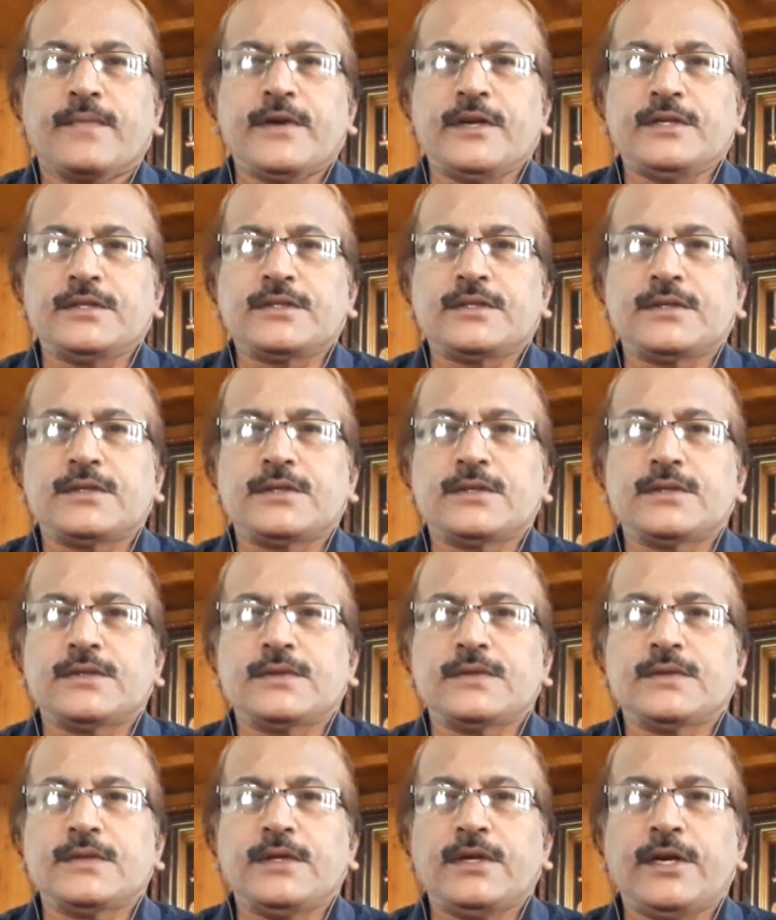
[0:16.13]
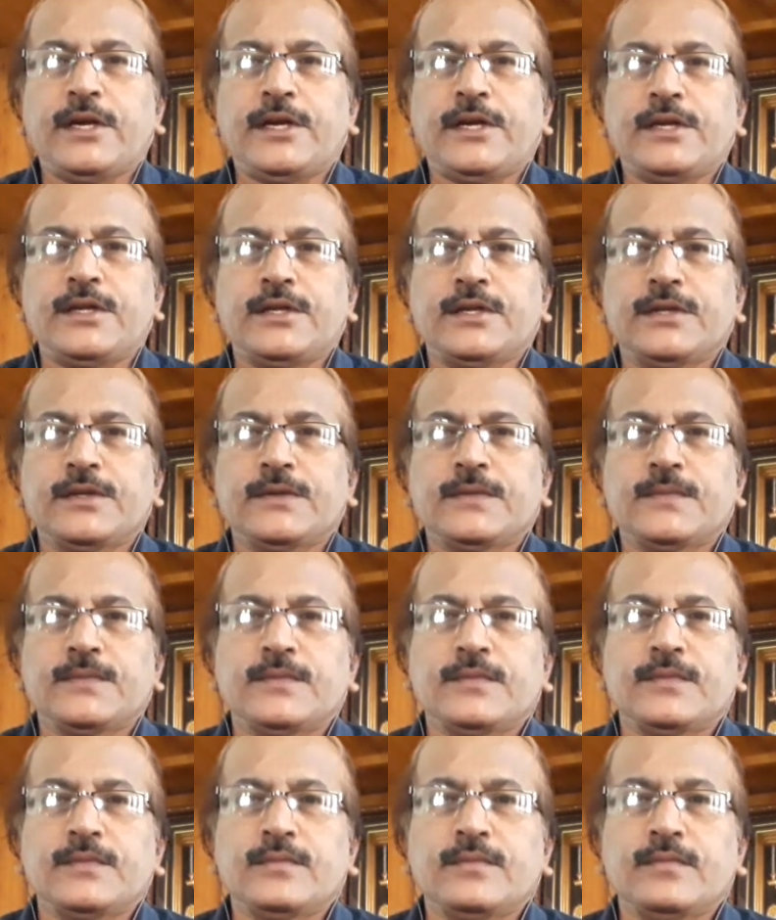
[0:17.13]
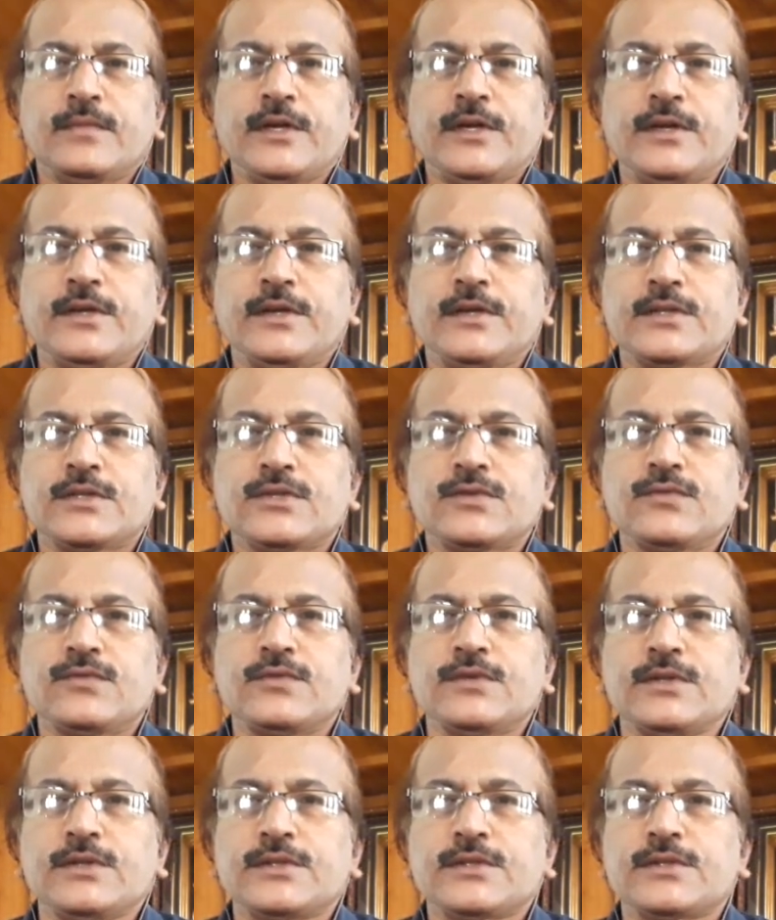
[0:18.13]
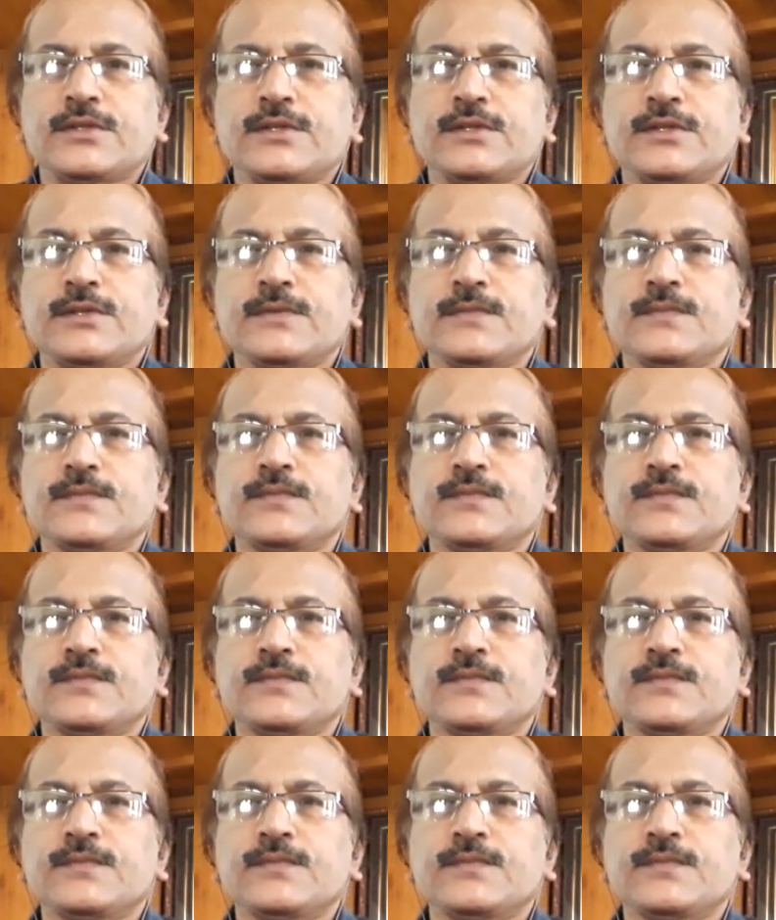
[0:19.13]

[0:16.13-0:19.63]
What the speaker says: friends and my dear students,